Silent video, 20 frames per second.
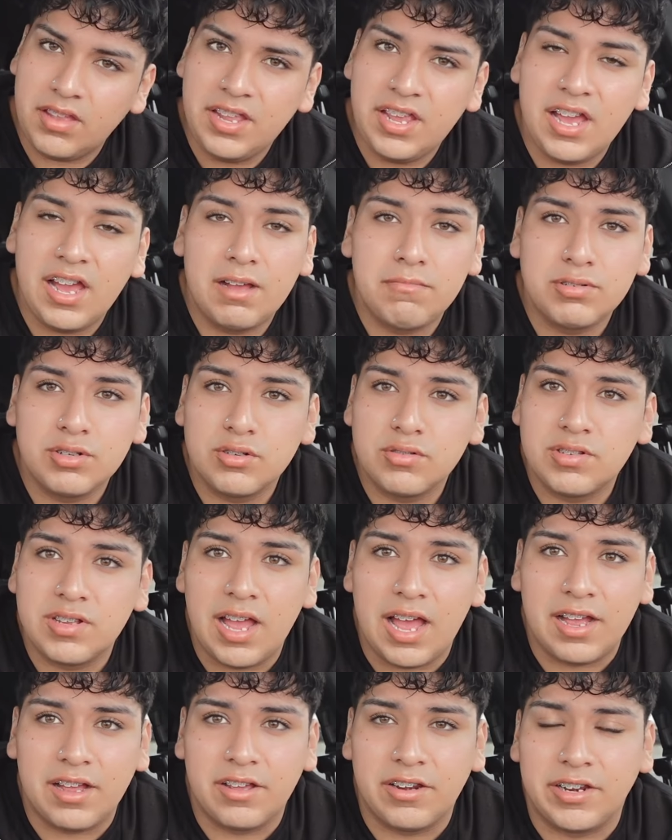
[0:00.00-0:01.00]
Yeah, I'm so
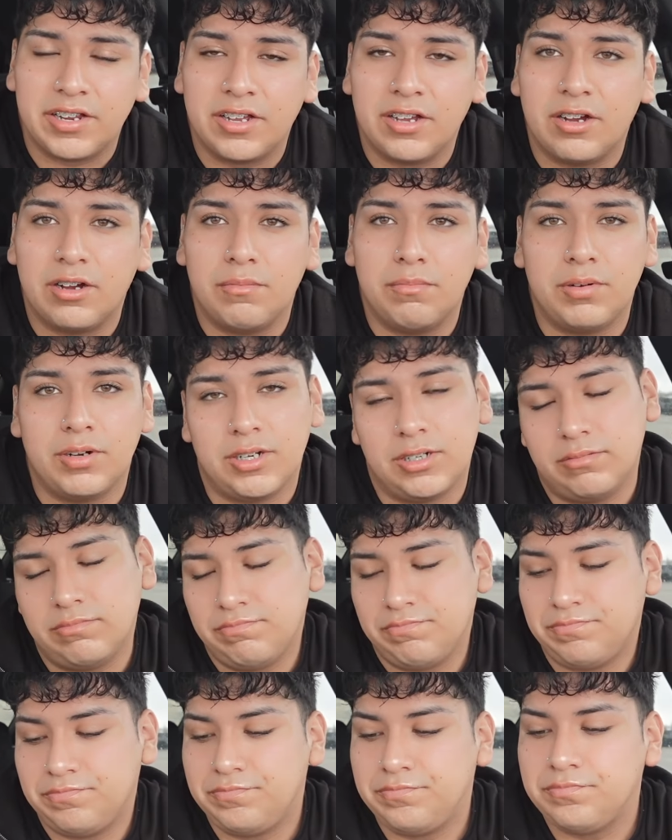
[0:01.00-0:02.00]
sad I couldn't go, but
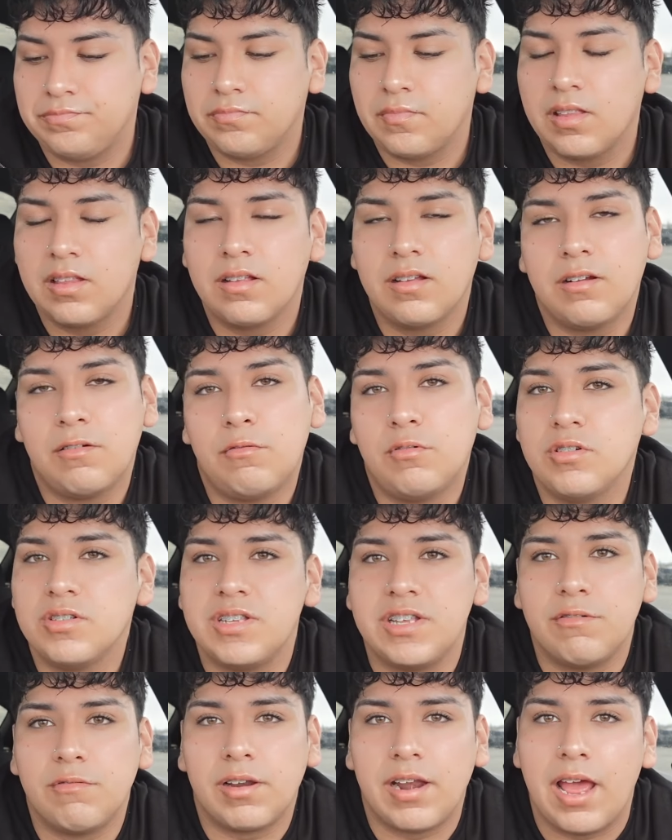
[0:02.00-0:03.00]
we'll
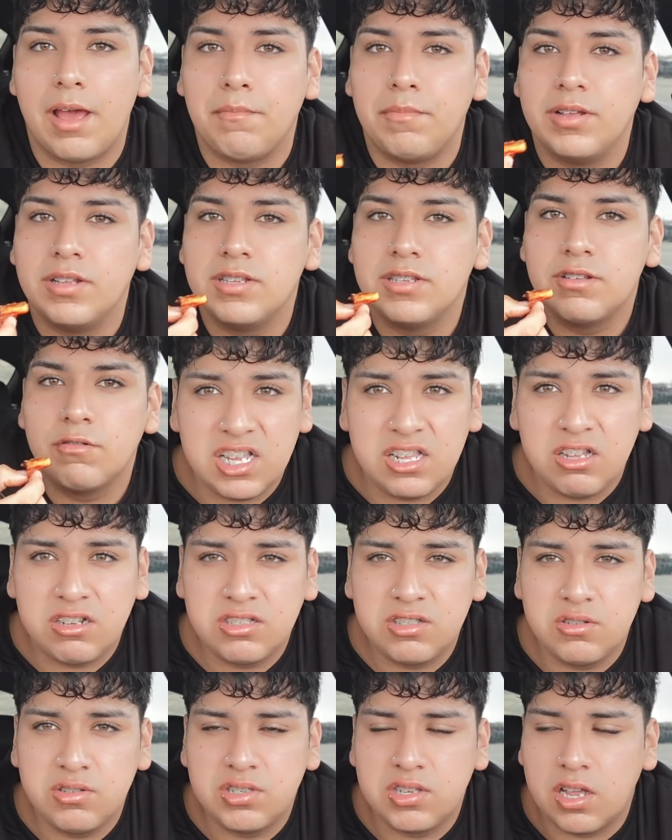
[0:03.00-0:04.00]
see what happens. Good
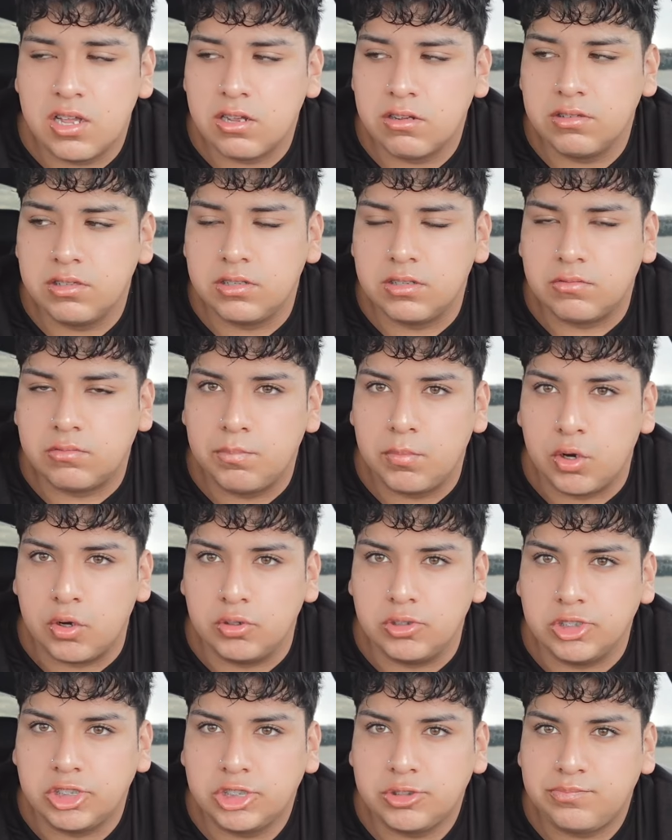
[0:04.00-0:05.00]
luck to suck on the
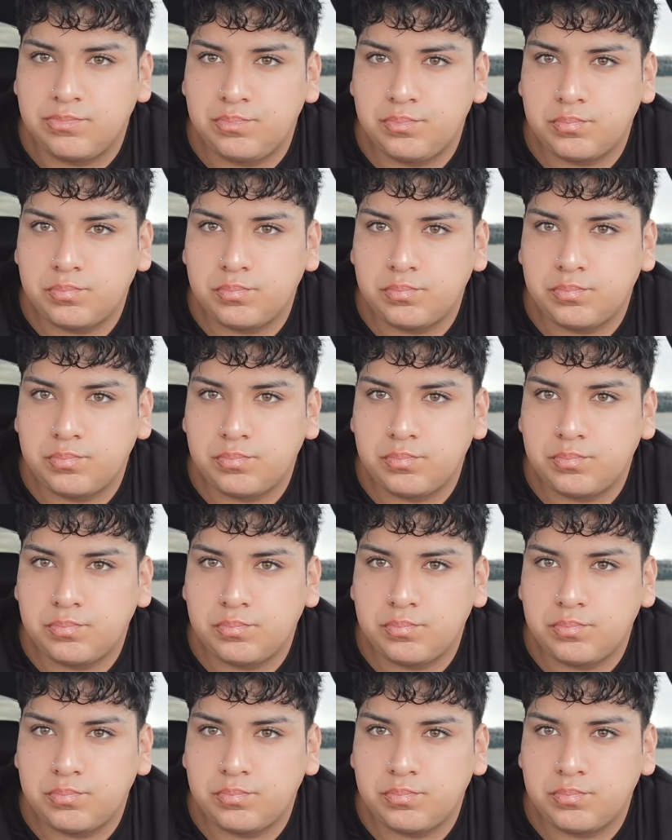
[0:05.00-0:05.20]
bones.